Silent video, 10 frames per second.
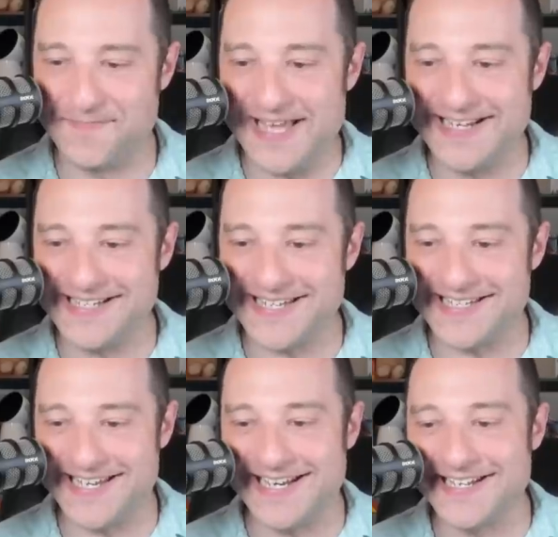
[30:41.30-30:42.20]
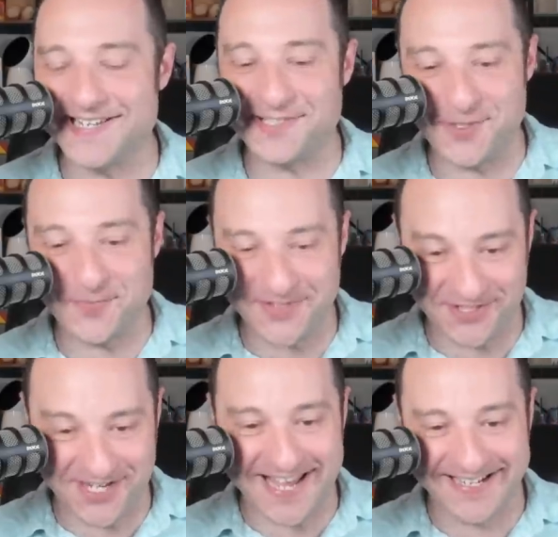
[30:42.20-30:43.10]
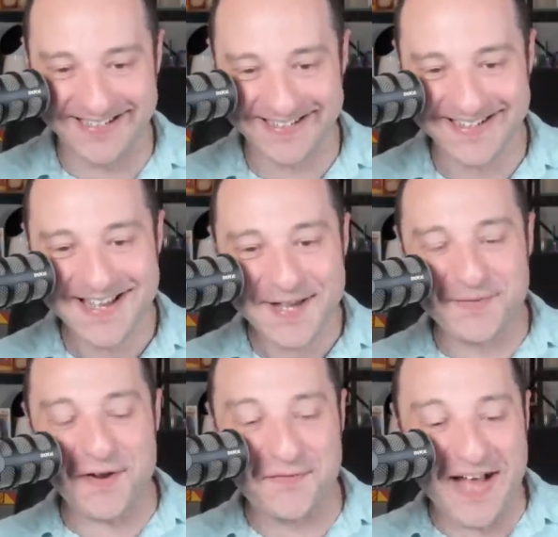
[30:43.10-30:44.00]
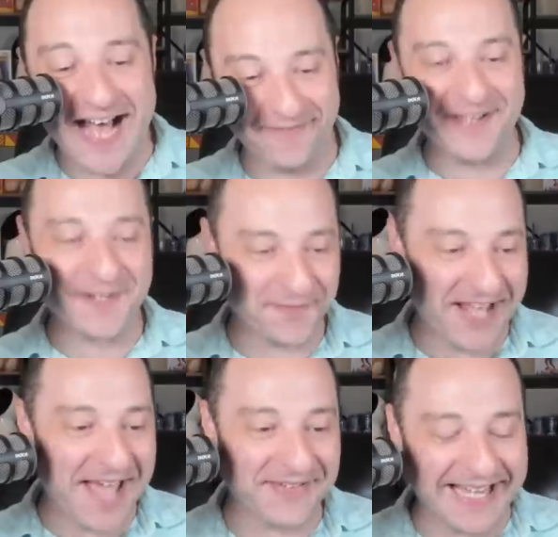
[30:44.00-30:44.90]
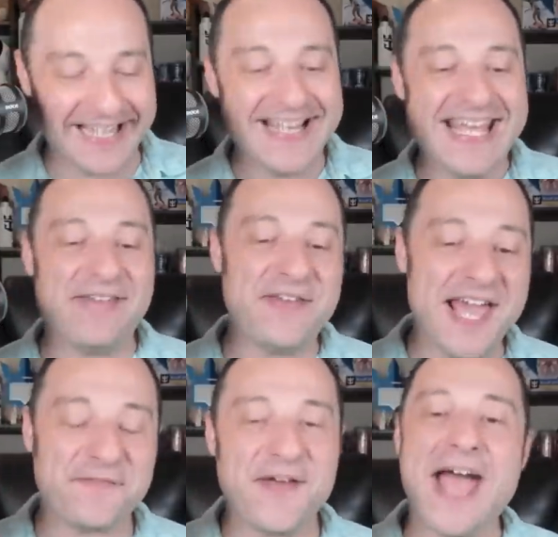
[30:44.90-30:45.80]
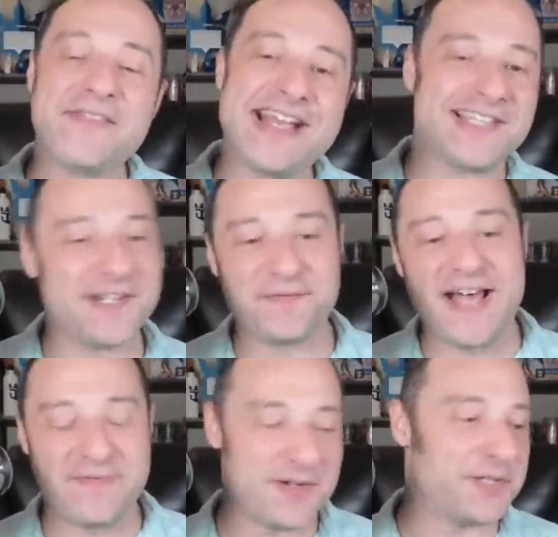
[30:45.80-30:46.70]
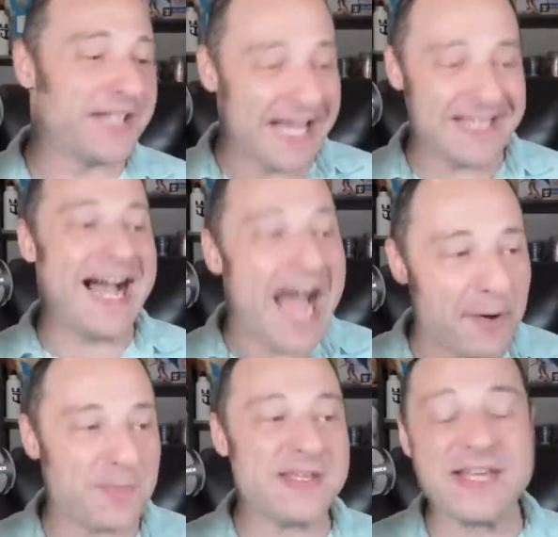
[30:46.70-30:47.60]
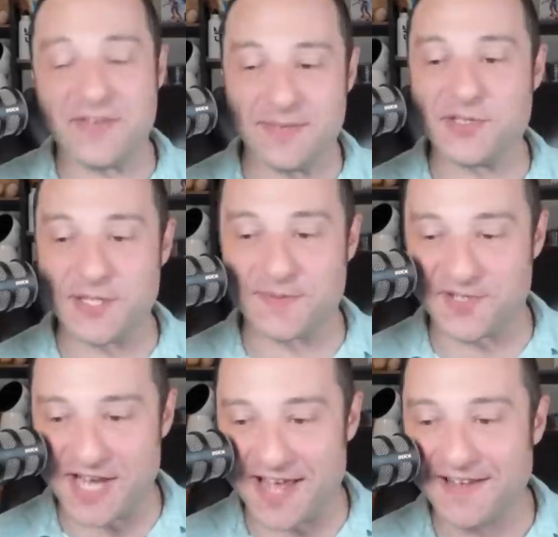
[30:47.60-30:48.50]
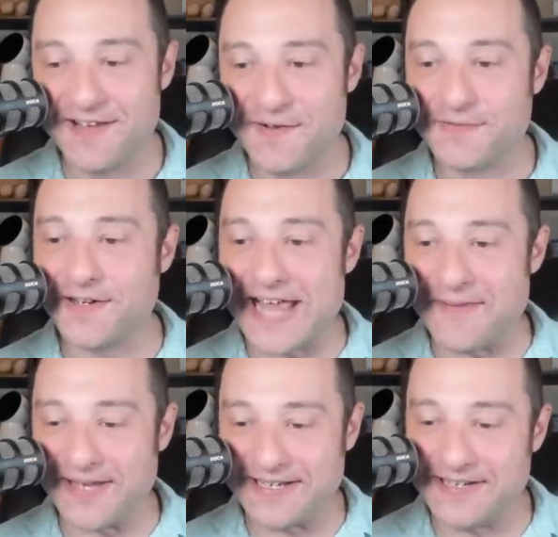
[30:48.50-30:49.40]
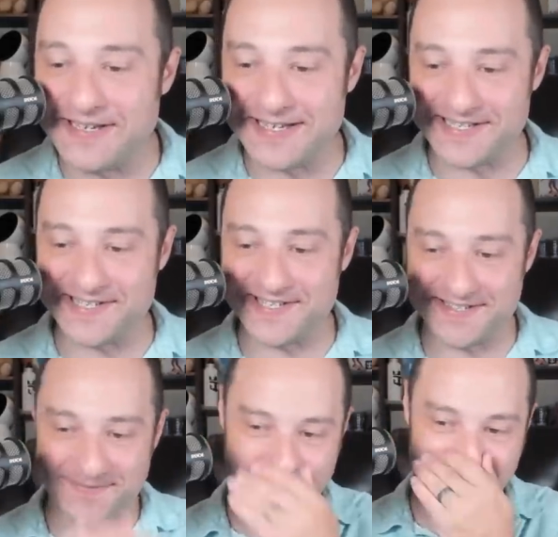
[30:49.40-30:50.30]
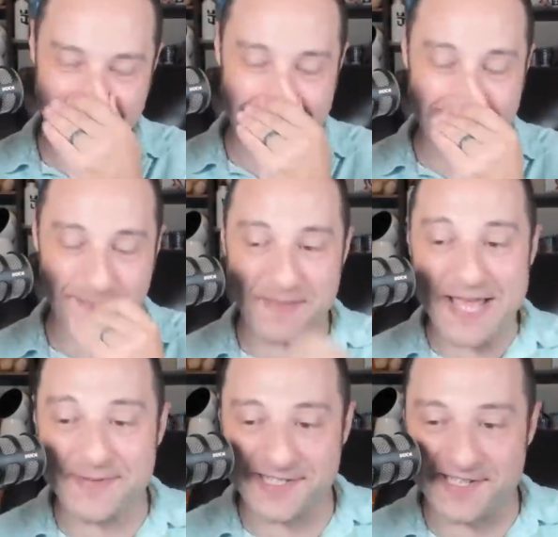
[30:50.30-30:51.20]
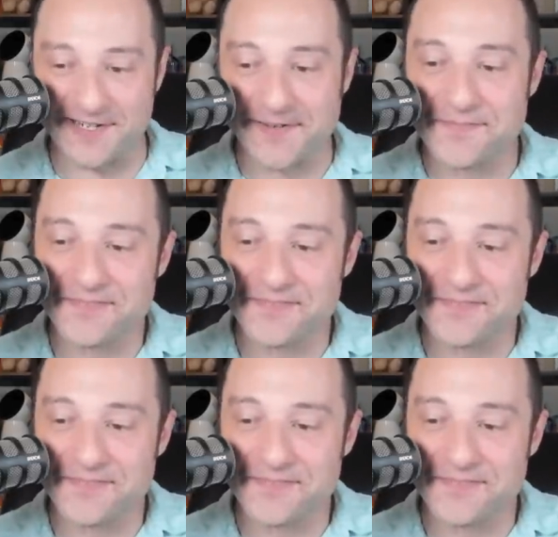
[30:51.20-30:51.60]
Betty says he needs a super chat for five under five. Yeah, if he had five kids under five years old, I think I would be giving him a super chat for that. My goodness, he needs a babysitter.